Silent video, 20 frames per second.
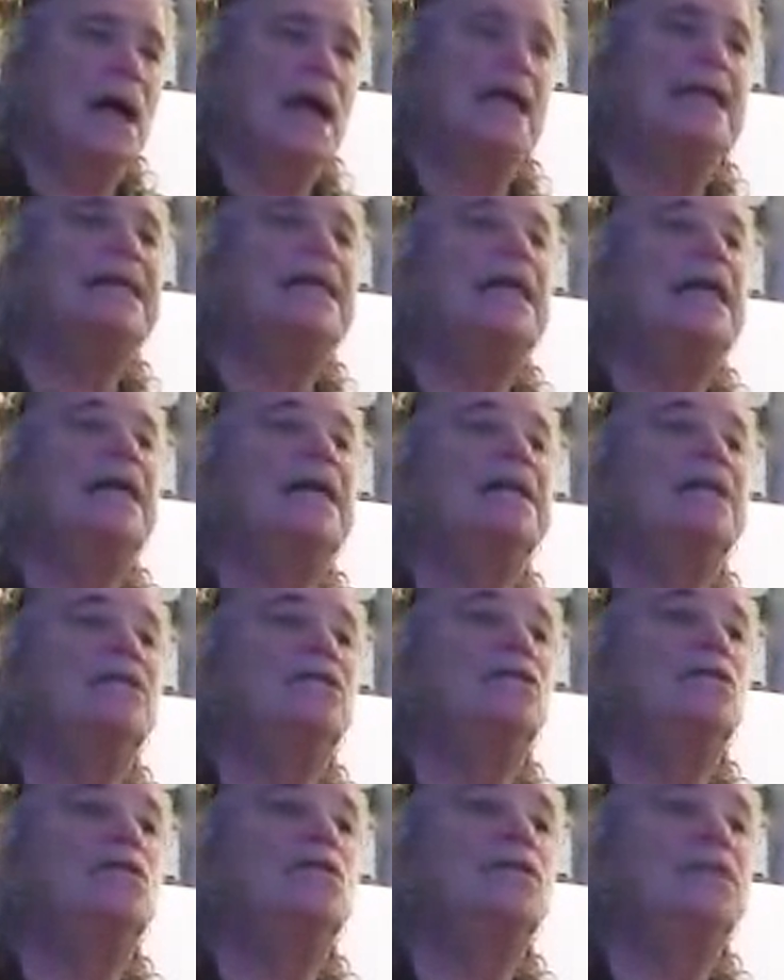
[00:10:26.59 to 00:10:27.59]
I
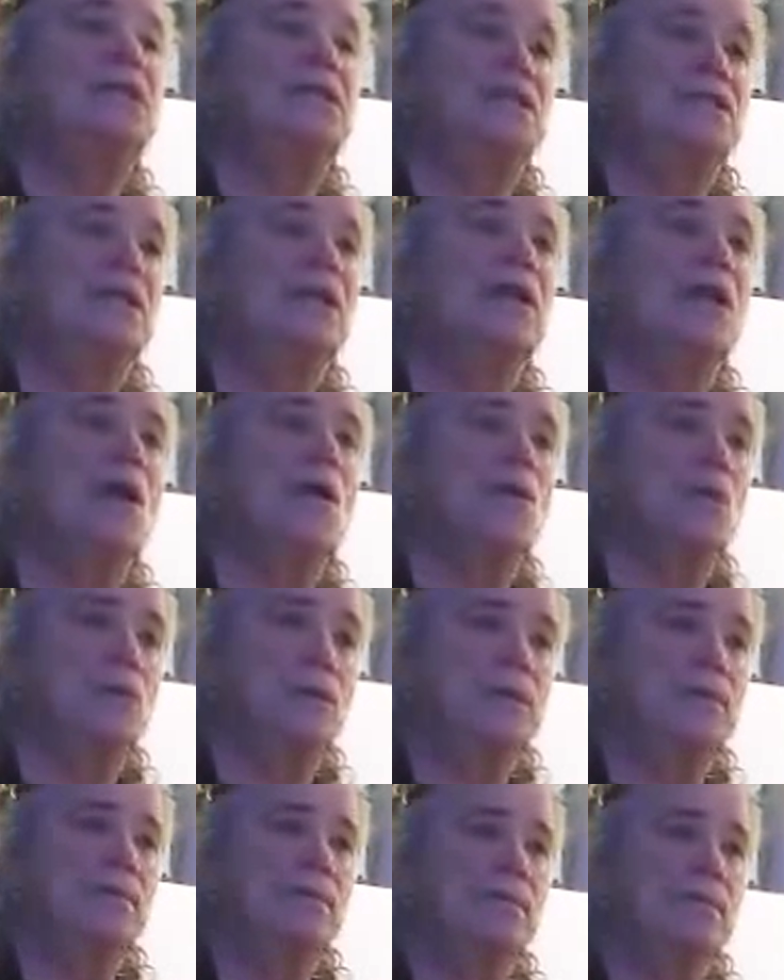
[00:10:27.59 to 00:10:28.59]
can't do this alone.